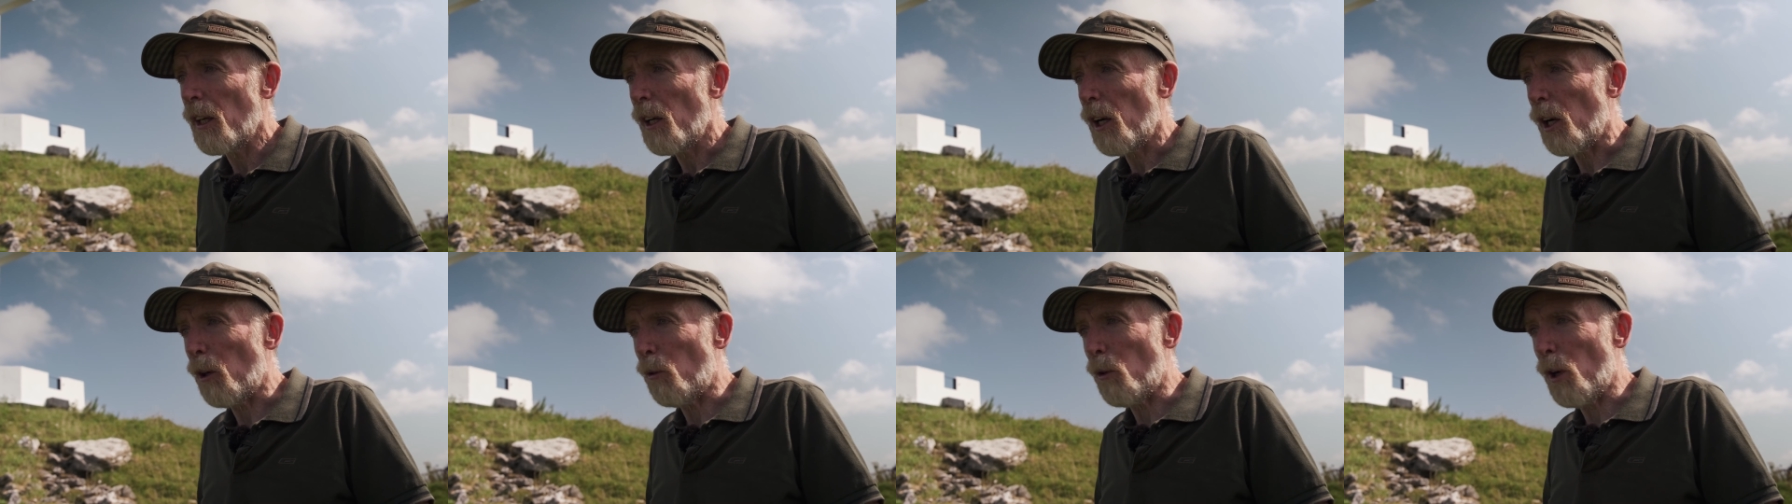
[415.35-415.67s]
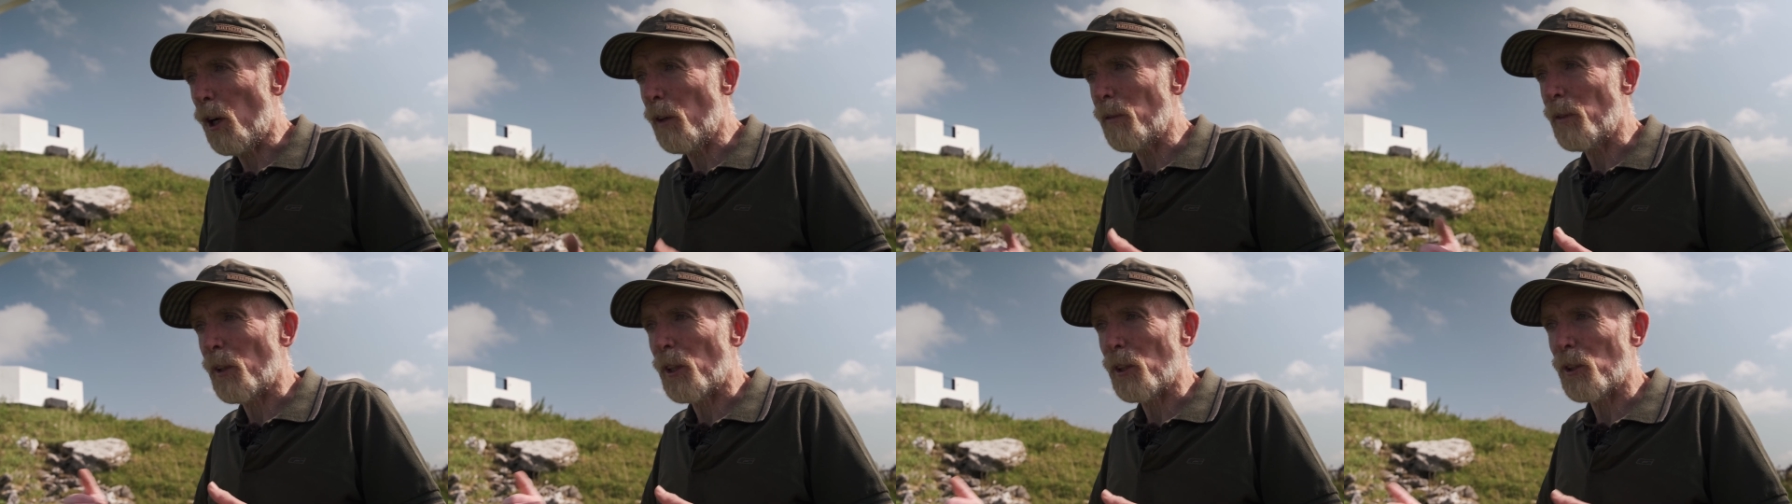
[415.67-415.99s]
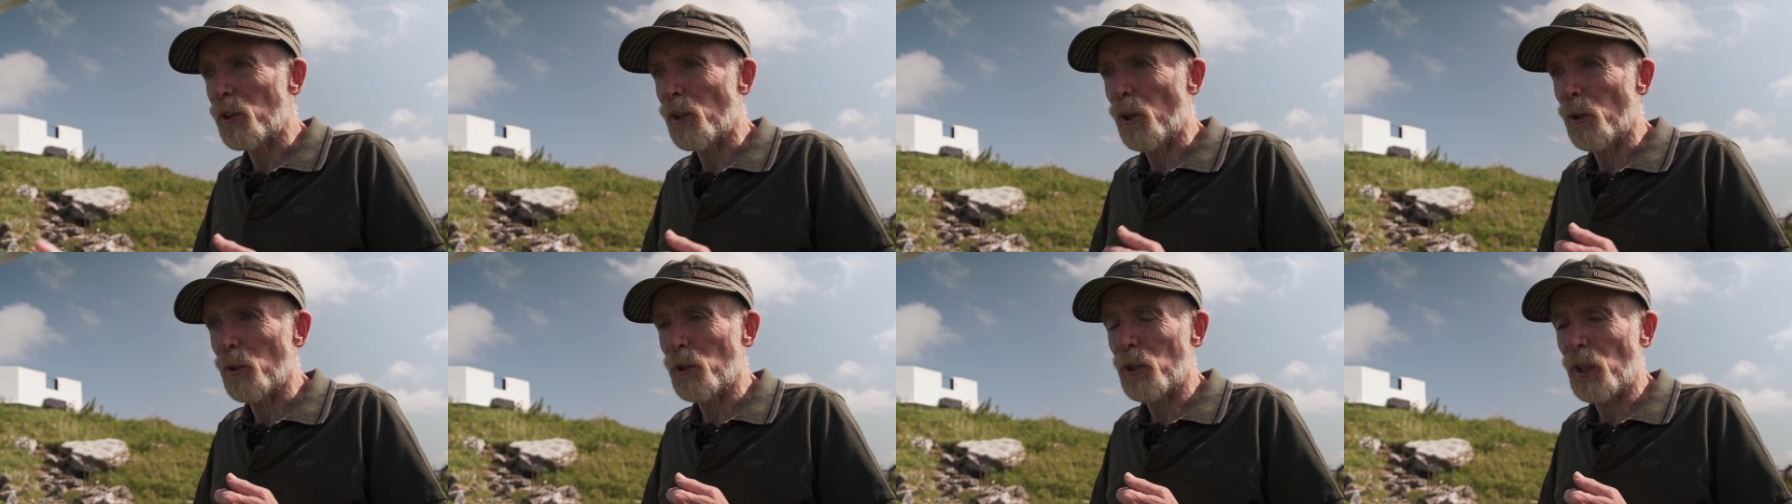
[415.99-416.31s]
are often
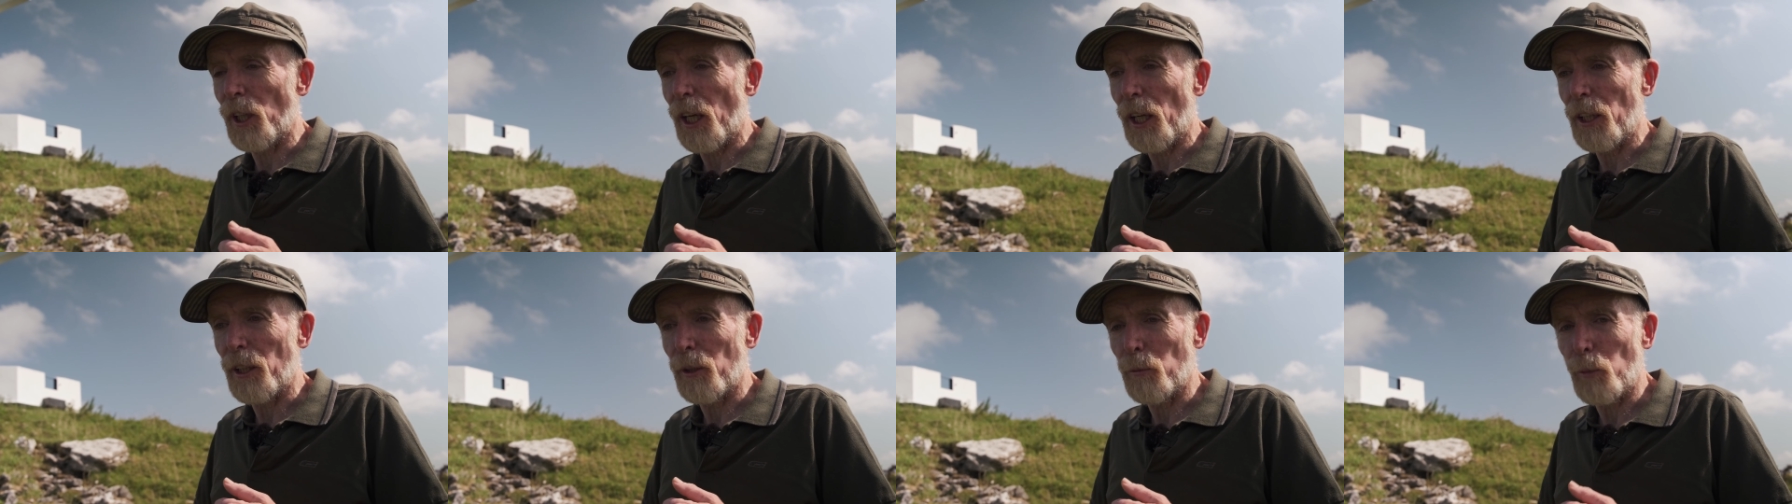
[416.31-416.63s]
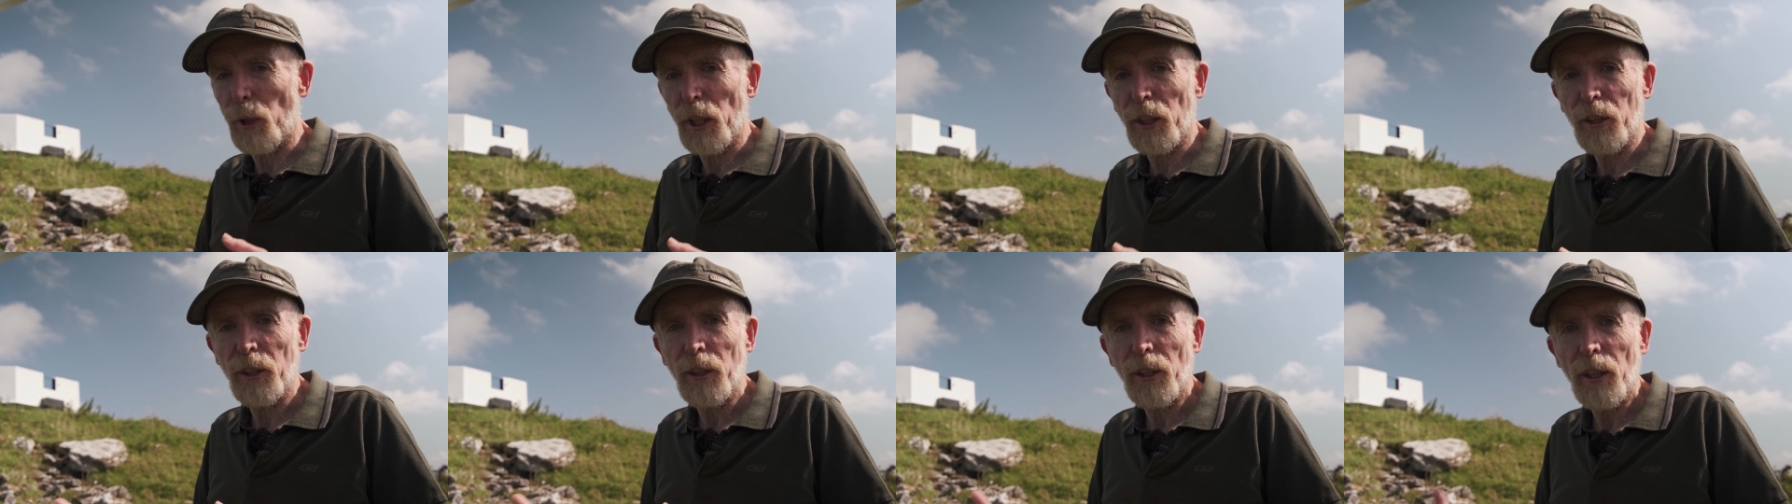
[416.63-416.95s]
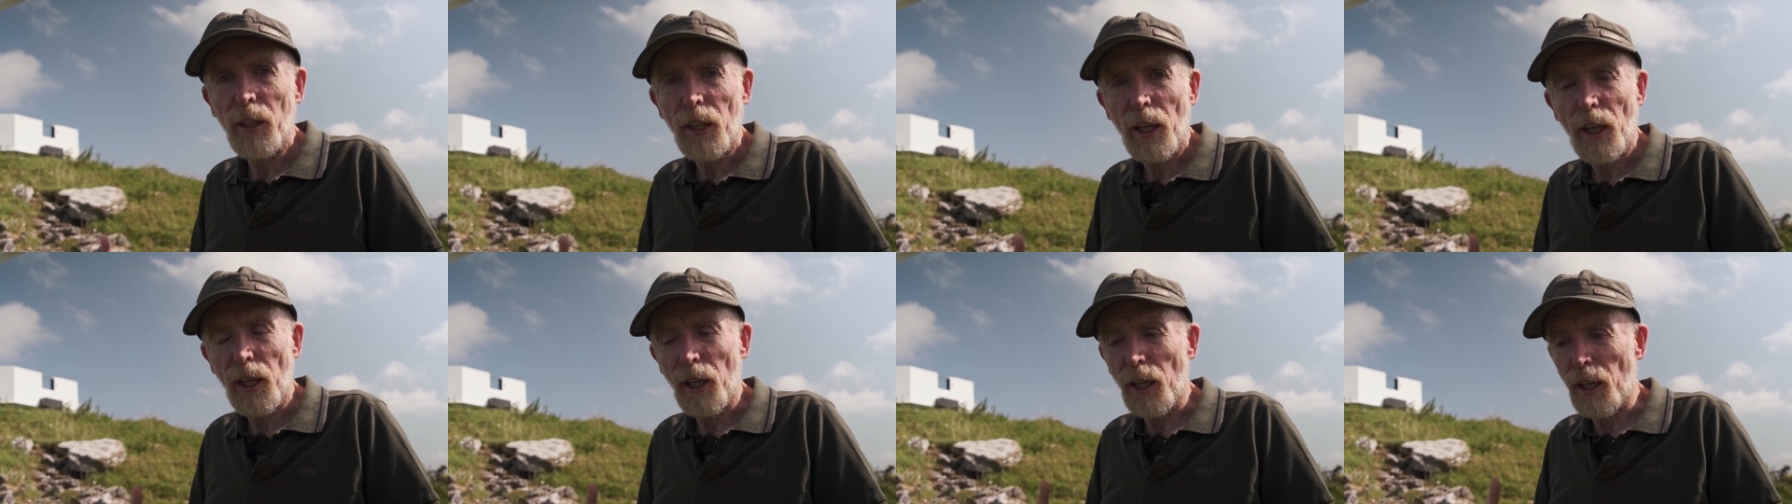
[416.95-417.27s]
associated with,
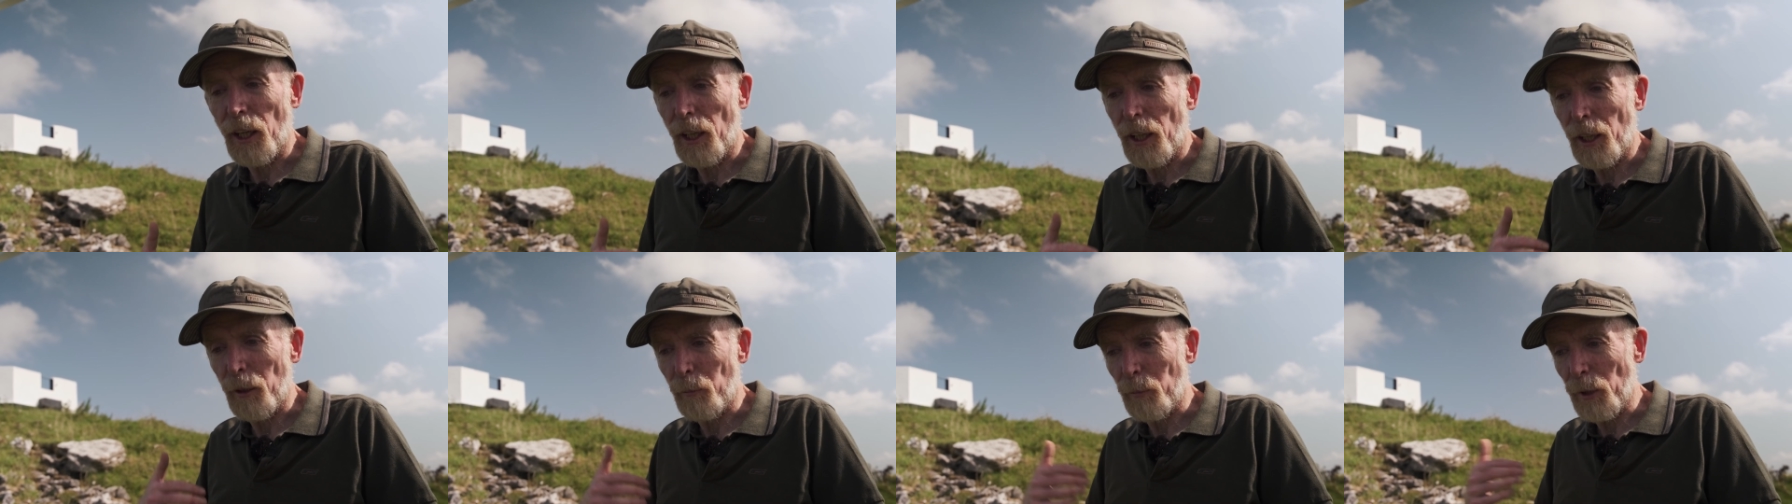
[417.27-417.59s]
in